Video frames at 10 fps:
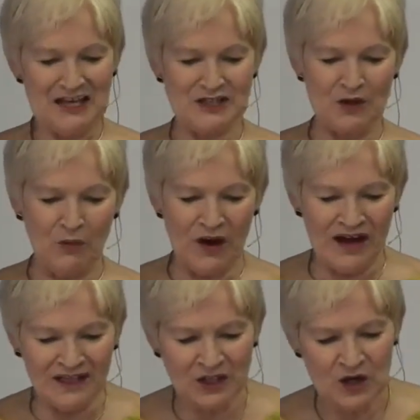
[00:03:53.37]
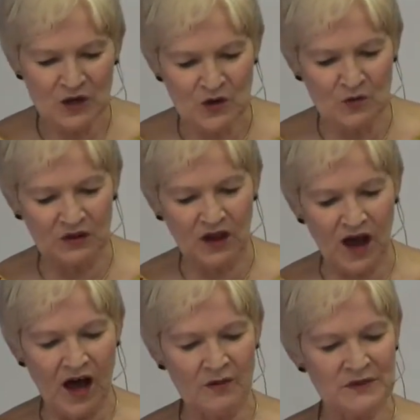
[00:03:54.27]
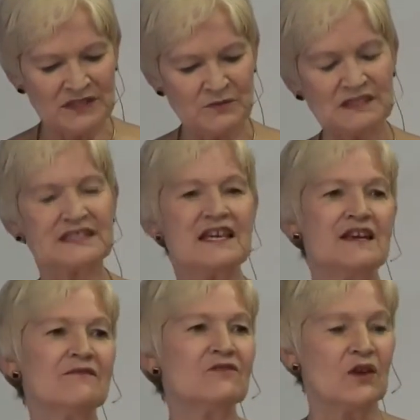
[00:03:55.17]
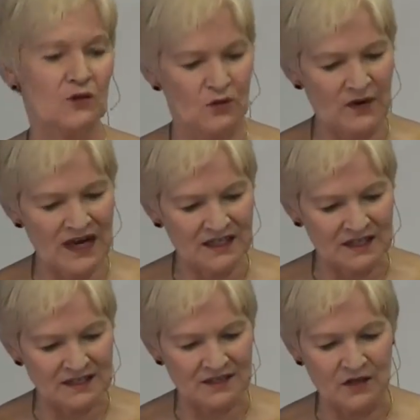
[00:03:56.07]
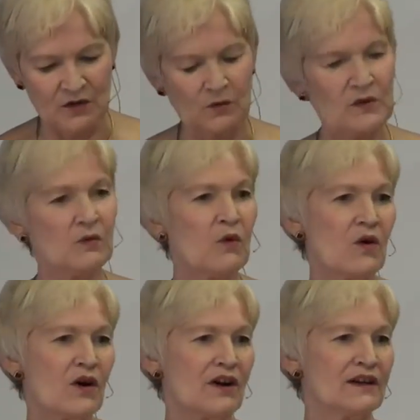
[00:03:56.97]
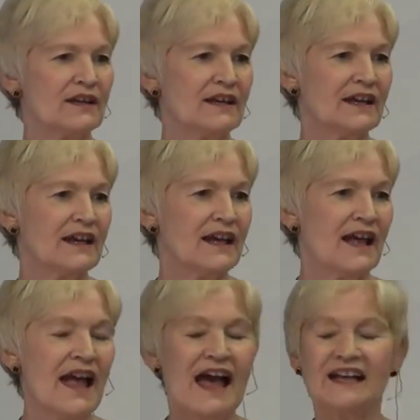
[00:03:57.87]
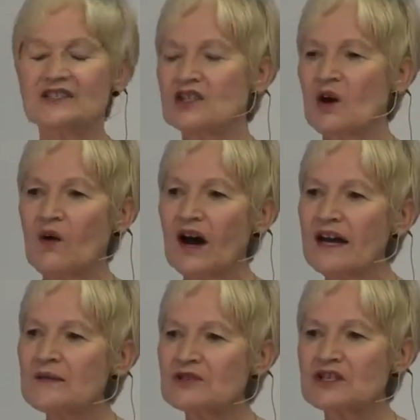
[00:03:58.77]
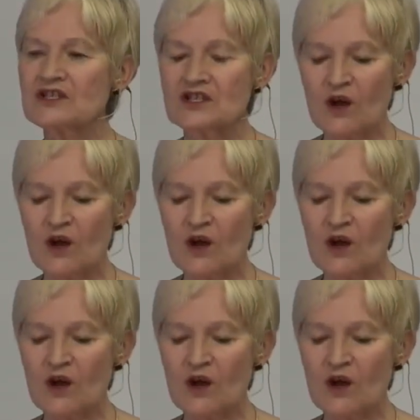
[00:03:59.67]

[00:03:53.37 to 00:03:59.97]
is the one who will always receive the greatest reward. And so I am just